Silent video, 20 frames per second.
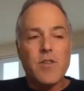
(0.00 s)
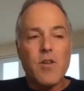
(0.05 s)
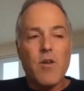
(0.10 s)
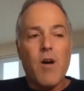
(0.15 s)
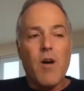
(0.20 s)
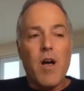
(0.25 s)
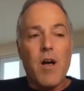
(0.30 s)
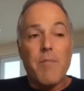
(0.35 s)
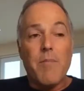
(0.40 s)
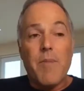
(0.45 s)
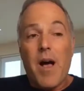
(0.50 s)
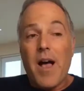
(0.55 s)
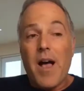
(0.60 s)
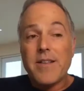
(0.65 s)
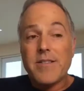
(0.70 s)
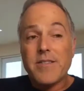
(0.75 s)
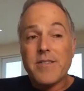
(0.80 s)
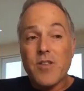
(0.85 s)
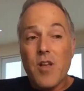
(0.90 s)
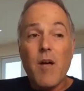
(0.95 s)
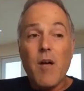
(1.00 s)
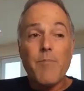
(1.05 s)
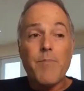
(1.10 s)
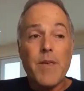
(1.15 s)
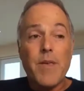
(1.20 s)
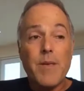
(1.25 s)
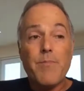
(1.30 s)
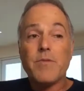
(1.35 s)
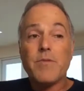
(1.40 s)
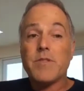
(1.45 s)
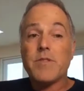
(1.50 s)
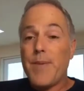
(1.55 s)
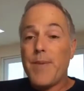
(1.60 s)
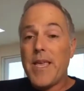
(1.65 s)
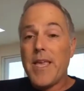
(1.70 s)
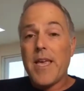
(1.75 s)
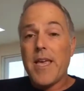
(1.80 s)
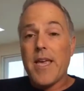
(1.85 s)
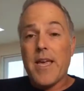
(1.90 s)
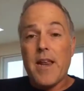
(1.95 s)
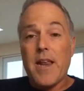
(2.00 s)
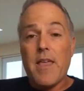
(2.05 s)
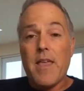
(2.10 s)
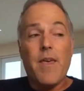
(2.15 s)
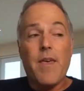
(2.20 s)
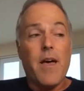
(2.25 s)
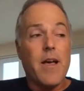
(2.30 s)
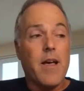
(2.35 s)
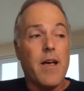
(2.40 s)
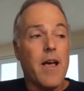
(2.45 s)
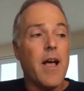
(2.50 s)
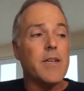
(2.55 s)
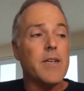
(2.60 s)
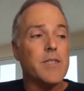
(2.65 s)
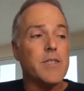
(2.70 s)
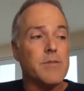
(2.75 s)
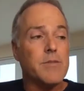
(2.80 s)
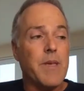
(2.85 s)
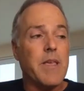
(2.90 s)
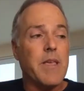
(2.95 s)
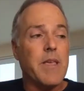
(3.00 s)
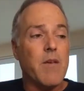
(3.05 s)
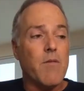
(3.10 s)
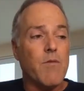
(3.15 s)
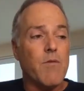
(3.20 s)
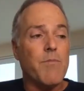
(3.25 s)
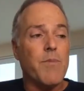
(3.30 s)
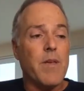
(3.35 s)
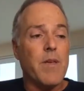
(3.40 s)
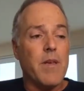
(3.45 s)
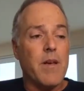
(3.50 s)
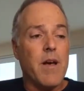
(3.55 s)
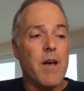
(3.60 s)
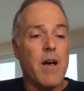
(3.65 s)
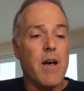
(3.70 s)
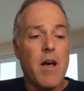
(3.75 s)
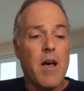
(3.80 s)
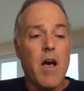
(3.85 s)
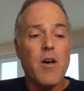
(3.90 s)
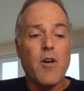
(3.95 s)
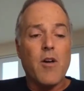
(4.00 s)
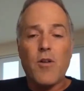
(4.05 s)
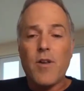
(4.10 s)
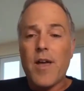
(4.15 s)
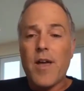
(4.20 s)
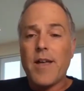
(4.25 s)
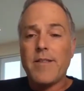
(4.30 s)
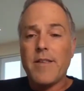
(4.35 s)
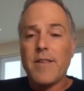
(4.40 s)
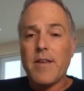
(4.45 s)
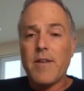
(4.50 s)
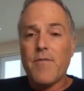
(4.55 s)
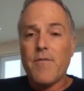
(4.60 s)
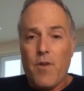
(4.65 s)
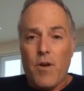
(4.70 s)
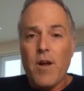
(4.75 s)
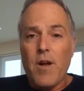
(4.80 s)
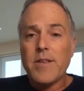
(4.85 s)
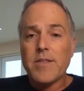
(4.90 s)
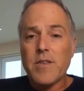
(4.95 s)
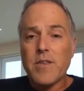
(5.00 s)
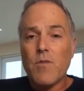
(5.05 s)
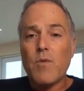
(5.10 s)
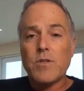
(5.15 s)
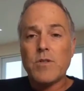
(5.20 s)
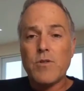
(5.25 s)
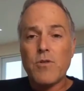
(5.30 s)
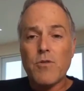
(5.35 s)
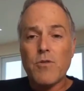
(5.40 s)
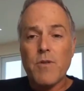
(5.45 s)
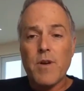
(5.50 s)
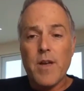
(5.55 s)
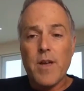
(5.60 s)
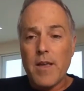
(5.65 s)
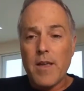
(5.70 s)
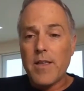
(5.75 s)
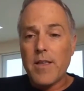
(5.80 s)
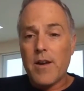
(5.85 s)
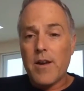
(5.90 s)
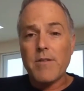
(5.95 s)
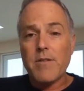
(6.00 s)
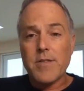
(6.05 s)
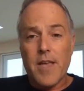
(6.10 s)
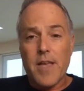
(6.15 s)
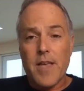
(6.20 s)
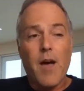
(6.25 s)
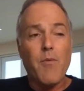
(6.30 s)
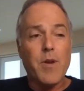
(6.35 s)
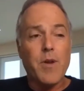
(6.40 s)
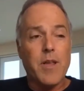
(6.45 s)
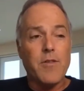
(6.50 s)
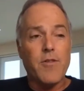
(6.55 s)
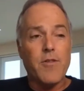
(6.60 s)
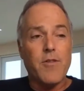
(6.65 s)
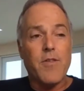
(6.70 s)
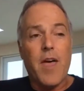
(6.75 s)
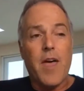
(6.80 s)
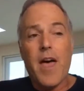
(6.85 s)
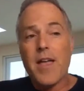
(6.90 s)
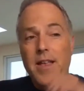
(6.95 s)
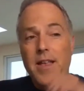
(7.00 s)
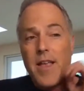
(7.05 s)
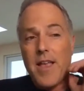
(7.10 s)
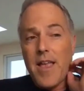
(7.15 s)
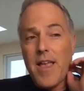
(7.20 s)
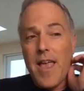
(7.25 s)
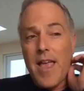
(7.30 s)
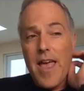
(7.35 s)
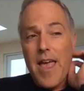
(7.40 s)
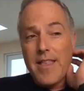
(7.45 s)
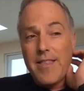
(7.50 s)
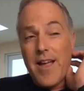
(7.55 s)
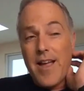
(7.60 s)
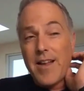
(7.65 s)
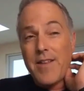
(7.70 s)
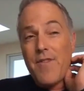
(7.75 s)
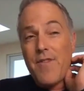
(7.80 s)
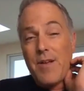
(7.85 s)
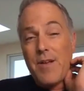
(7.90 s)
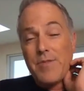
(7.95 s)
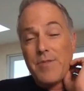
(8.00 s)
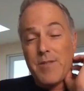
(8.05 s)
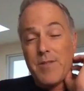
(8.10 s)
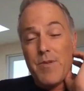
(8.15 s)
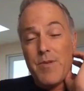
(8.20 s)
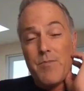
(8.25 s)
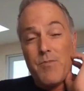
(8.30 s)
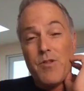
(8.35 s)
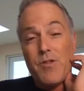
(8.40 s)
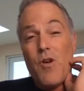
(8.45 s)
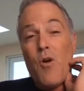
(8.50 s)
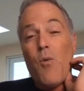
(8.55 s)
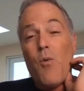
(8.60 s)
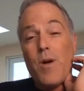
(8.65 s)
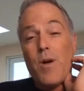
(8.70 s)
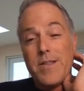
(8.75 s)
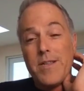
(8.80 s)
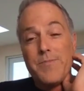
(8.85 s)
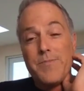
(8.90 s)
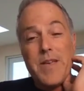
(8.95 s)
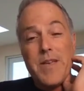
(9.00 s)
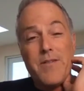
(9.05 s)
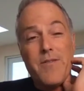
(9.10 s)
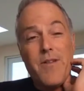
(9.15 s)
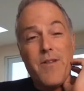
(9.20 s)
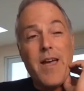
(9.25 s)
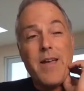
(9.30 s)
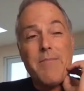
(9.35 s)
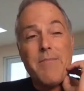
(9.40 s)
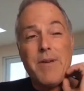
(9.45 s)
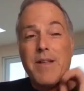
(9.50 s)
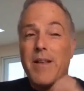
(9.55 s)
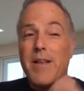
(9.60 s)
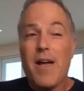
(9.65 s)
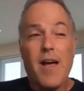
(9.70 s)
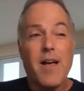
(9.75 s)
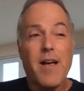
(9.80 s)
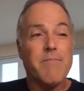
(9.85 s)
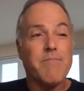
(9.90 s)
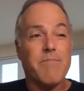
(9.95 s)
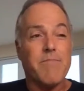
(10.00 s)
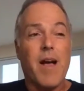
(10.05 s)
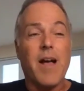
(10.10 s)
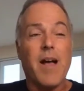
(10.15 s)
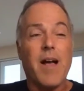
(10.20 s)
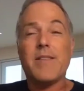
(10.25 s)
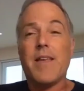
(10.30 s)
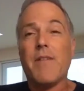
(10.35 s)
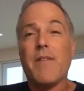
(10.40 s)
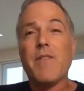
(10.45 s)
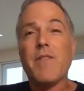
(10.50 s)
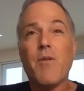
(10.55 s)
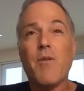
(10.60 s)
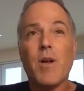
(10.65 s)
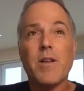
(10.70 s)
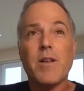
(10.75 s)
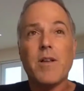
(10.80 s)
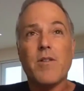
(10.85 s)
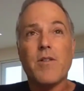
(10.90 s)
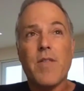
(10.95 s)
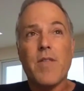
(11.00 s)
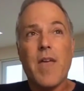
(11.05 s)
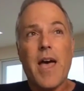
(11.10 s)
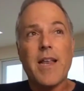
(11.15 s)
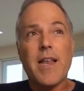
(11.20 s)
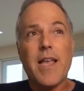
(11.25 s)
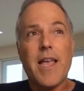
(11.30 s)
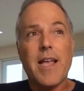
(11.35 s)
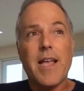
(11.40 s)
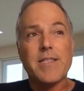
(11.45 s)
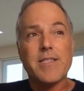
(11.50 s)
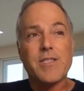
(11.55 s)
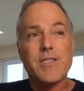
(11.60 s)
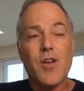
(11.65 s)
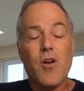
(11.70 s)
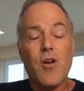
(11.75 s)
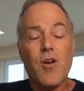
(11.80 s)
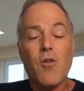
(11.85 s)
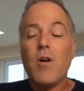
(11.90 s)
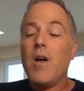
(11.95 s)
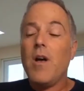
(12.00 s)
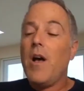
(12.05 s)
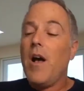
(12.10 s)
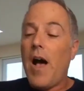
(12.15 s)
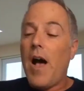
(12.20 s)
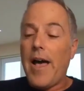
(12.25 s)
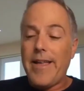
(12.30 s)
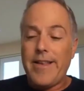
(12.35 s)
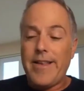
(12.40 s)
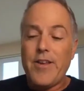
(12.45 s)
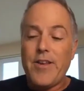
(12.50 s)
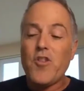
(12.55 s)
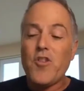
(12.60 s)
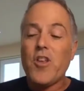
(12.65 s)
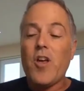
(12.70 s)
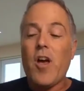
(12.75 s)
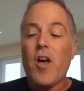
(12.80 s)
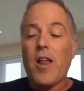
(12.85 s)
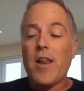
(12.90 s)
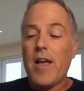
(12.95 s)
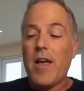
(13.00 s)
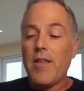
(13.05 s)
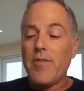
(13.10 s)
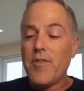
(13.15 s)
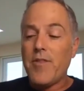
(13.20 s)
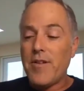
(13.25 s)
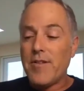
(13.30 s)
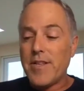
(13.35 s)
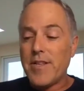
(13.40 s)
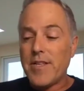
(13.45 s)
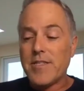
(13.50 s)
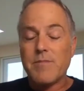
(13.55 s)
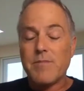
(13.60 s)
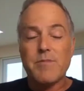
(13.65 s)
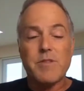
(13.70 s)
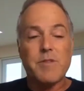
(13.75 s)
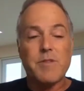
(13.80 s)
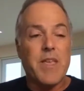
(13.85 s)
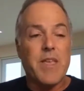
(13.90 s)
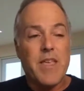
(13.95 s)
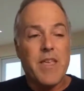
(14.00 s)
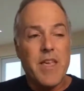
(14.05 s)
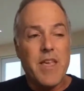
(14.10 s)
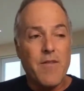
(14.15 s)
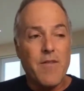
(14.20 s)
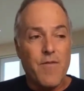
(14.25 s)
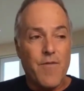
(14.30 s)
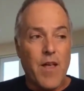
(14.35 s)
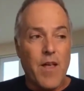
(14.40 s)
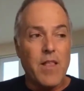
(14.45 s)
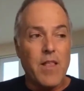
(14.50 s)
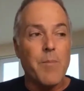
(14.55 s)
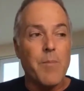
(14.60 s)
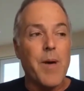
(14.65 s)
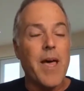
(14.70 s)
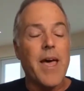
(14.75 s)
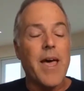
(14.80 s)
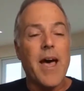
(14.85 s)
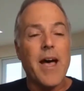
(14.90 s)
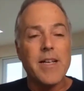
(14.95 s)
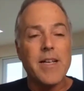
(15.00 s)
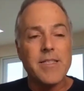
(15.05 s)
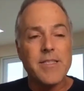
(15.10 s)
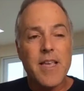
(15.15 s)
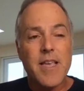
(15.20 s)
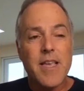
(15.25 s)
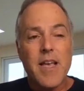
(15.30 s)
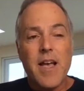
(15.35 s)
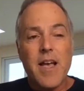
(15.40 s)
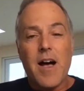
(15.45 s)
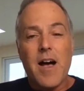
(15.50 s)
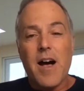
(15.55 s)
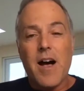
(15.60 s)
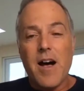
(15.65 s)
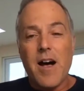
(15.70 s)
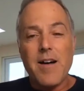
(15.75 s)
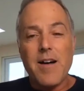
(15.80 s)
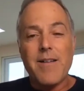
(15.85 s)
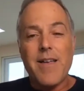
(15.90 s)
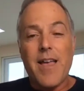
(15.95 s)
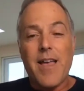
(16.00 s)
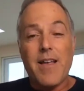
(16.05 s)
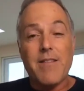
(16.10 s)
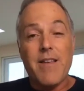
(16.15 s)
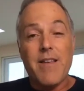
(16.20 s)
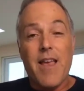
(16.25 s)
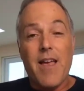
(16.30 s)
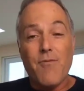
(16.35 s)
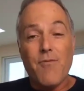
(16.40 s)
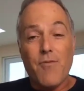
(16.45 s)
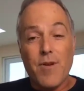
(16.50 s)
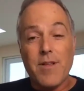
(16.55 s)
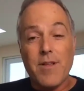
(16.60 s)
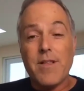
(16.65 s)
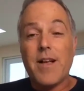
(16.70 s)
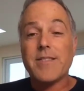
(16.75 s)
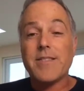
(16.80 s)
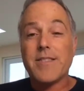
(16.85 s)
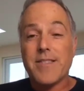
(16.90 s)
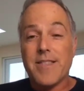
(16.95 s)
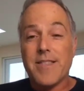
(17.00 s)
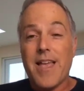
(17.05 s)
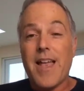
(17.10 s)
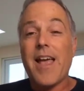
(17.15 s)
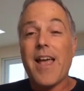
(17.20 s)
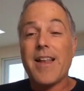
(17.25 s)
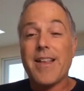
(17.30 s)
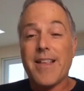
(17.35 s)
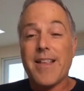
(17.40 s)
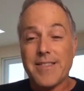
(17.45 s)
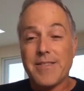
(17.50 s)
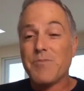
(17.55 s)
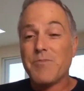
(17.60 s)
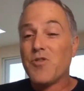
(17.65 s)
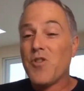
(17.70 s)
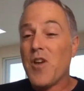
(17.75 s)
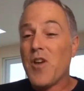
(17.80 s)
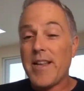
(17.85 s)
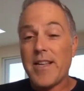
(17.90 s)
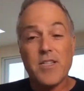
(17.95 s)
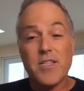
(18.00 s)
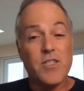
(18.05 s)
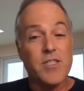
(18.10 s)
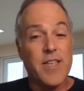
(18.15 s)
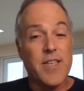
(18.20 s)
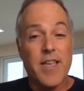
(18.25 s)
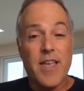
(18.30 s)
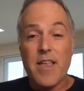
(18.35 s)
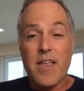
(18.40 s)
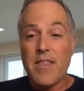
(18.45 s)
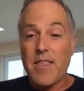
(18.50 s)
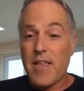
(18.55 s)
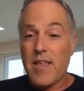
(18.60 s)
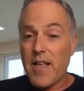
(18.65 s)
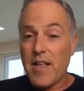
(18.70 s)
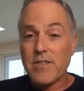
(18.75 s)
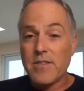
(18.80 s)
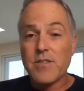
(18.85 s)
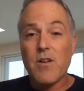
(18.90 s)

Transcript: I saw people speaking and I thought, gosh, speaking would be a good idea for us at 123. I was like, I want to do that. And 95% of people don't want to speak, right? But I definitely want to do that. And so I initially got out there, did some speaking, fell on my ass. And realized that I had to get some training, just like anything else.